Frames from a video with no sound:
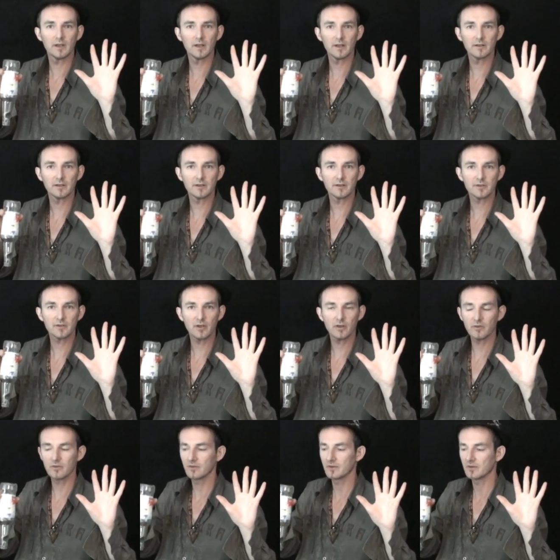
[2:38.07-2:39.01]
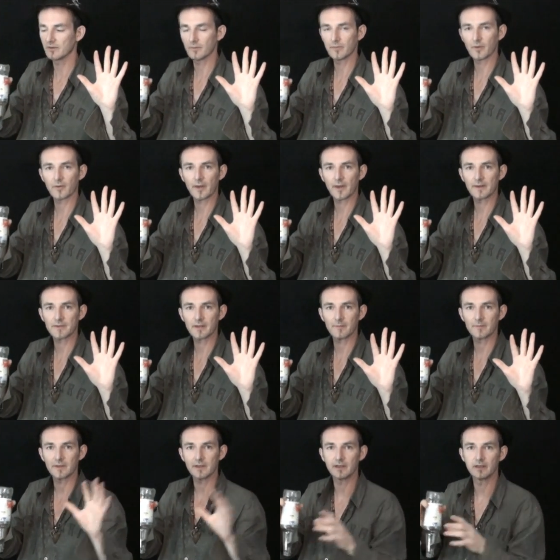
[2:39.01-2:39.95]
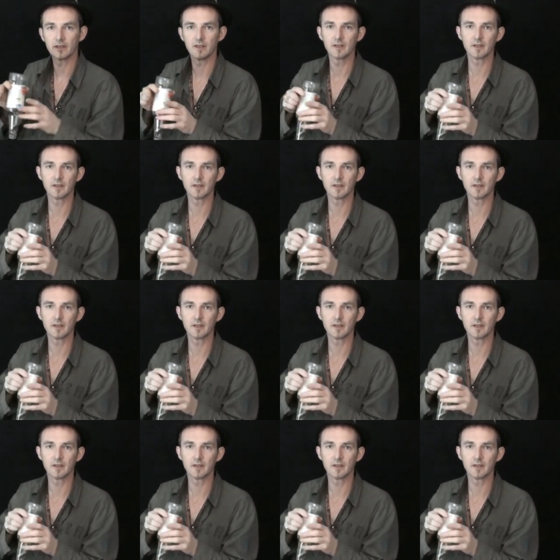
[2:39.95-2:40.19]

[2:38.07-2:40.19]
and you can show both hands empty.